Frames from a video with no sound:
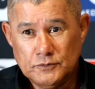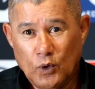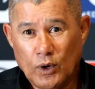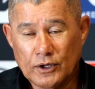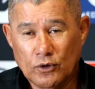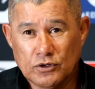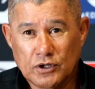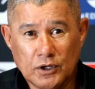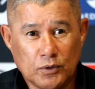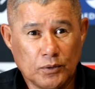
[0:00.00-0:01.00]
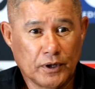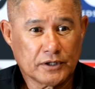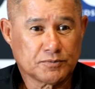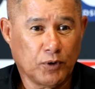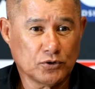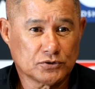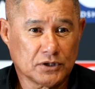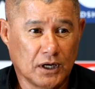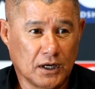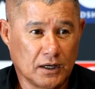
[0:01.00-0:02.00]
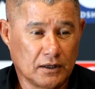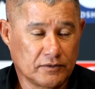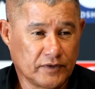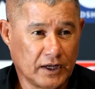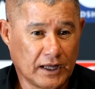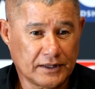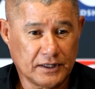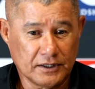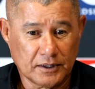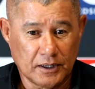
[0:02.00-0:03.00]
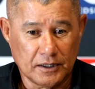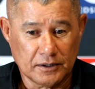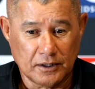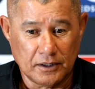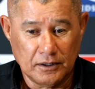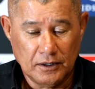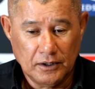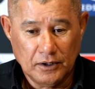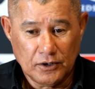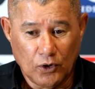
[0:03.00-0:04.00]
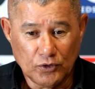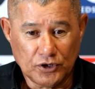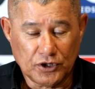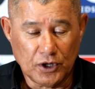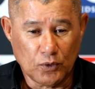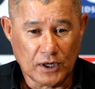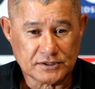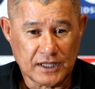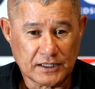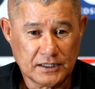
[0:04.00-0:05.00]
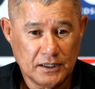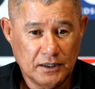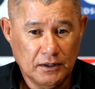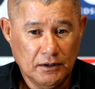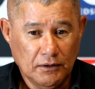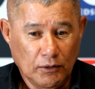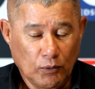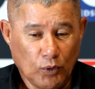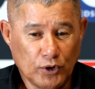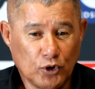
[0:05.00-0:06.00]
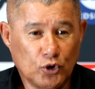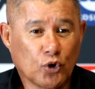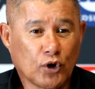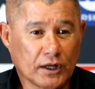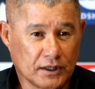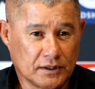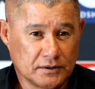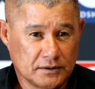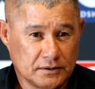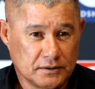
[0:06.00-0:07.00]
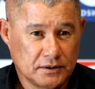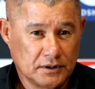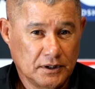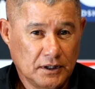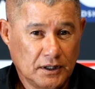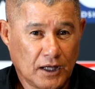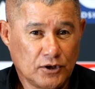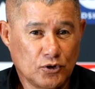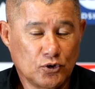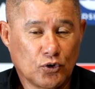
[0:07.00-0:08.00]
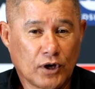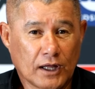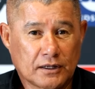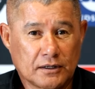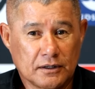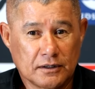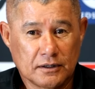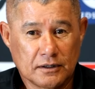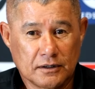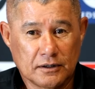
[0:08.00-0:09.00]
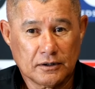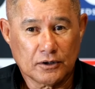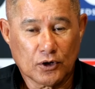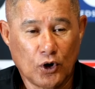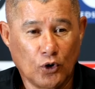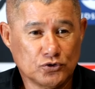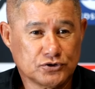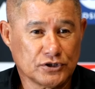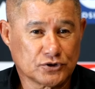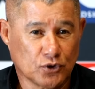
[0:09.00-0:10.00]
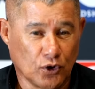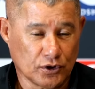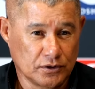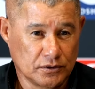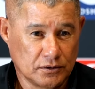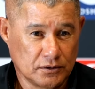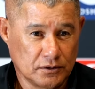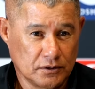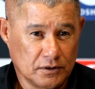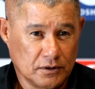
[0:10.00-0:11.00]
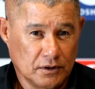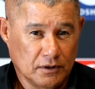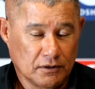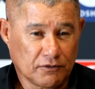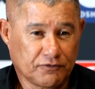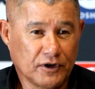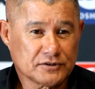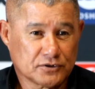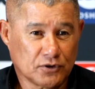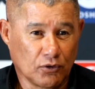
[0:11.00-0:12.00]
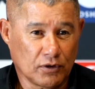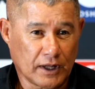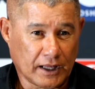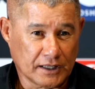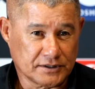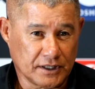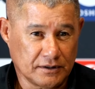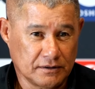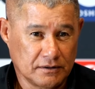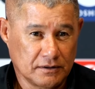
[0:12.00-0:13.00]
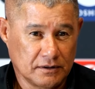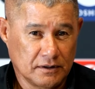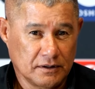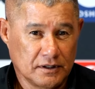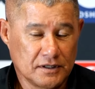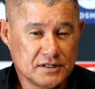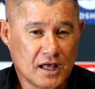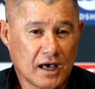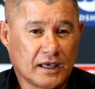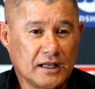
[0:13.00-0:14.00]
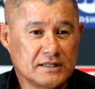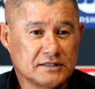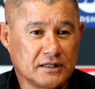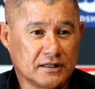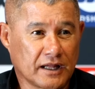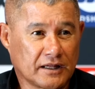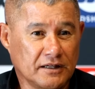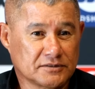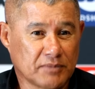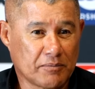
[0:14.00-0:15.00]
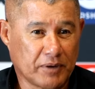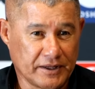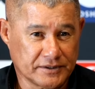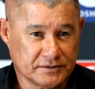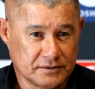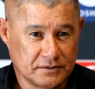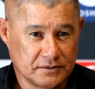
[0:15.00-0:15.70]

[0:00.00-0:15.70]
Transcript: No, I don't think we were exposed. Well, I think the only thing was that when you look at it, and you look at the goals they scored, the first goal, like I said, is the Achilles heel that kills my players.